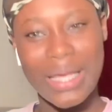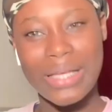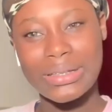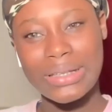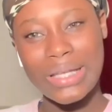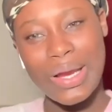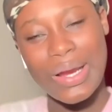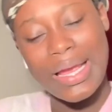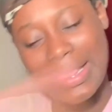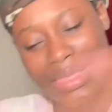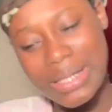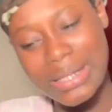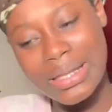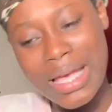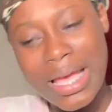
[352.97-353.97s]
there in the
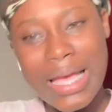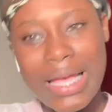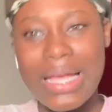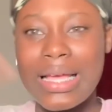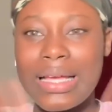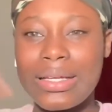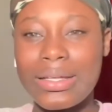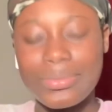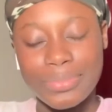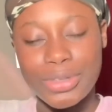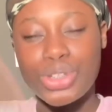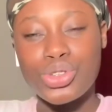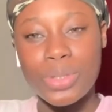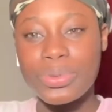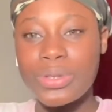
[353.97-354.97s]

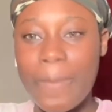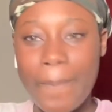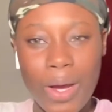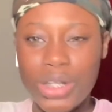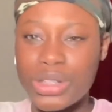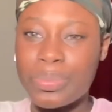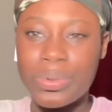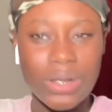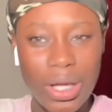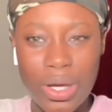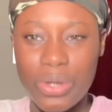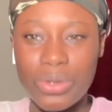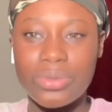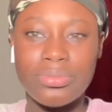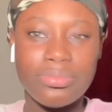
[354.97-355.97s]
description box
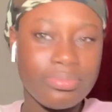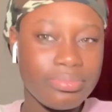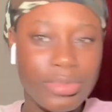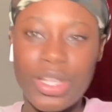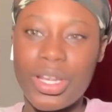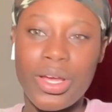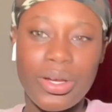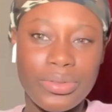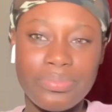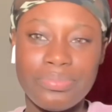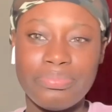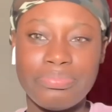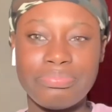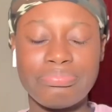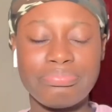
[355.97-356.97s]
below, you know?
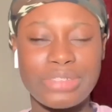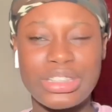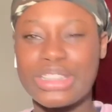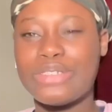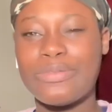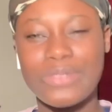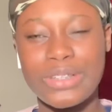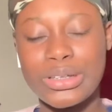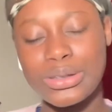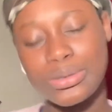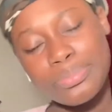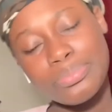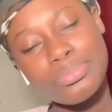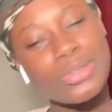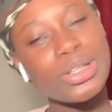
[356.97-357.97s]
Just, just,
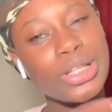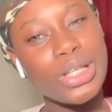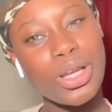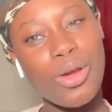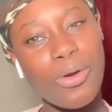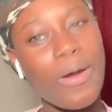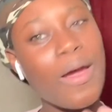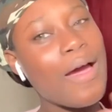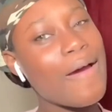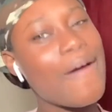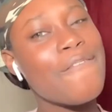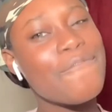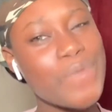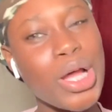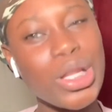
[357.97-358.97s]
you know,
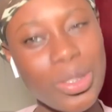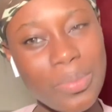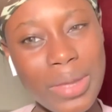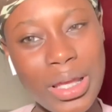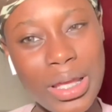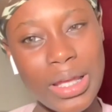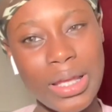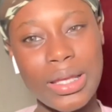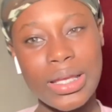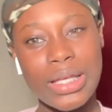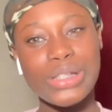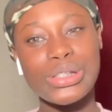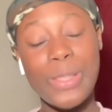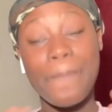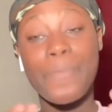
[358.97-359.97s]
follow me,
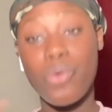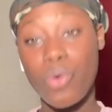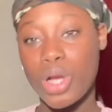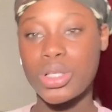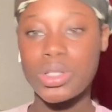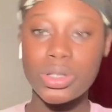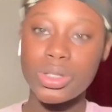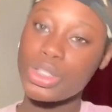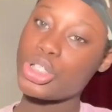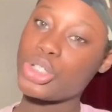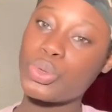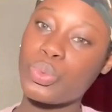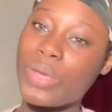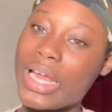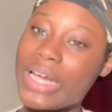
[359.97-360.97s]
support, you know,
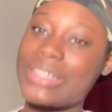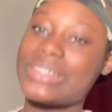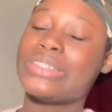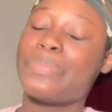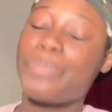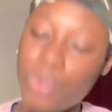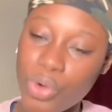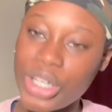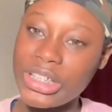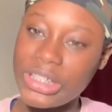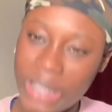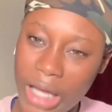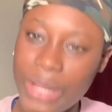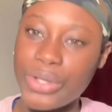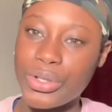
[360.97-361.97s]
we gotta support each other,